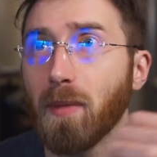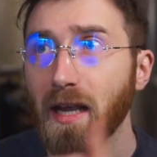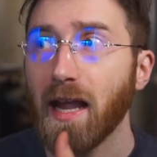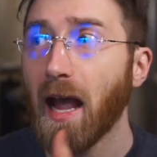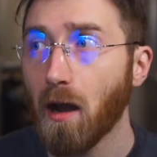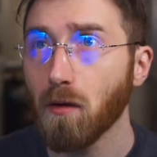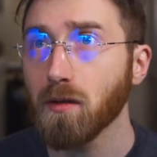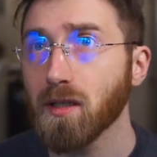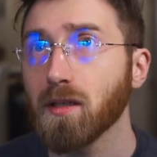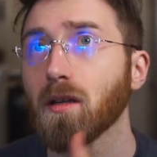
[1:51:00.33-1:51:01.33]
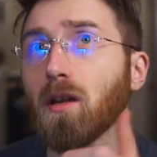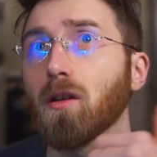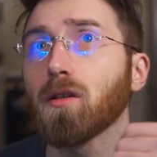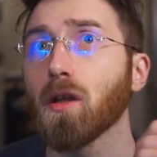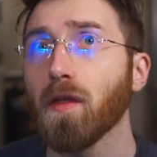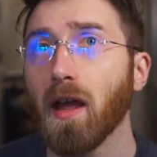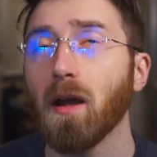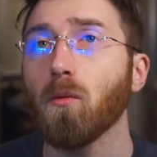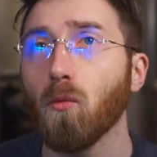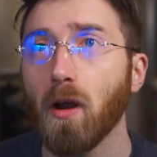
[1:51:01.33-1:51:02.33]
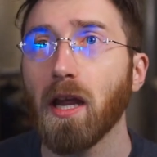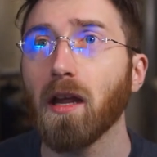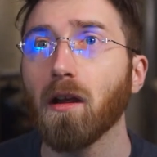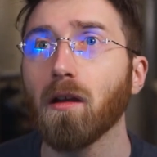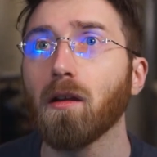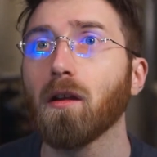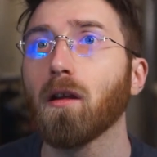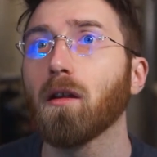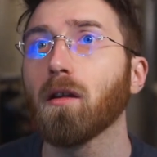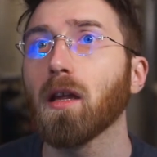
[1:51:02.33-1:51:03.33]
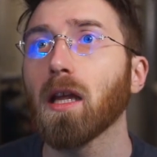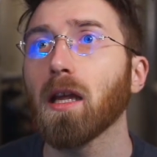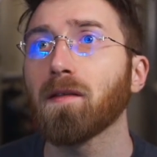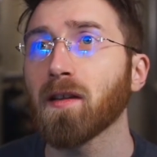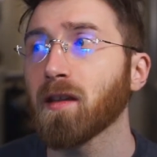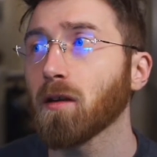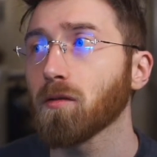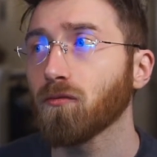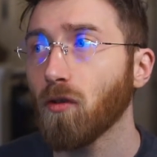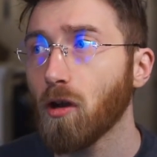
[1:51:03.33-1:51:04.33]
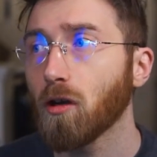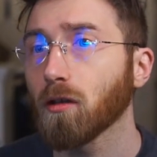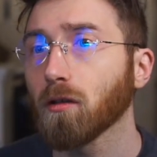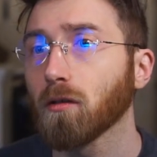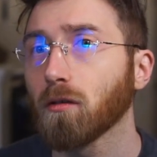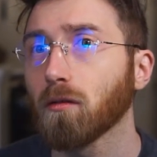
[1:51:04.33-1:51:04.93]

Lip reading: big house, so that way, if something goes wrong,